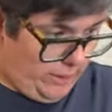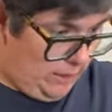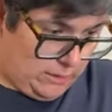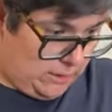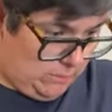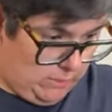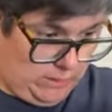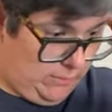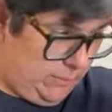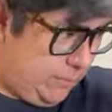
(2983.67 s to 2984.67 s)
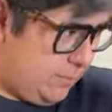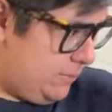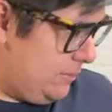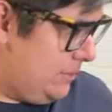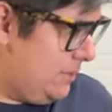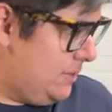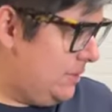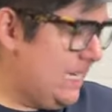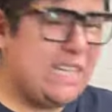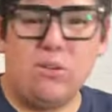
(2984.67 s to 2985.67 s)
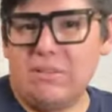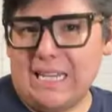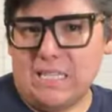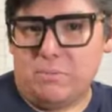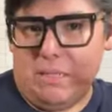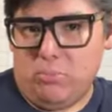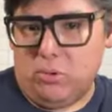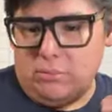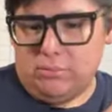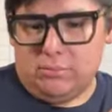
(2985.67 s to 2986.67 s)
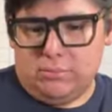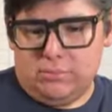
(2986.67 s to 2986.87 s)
working on something. He don't like the people.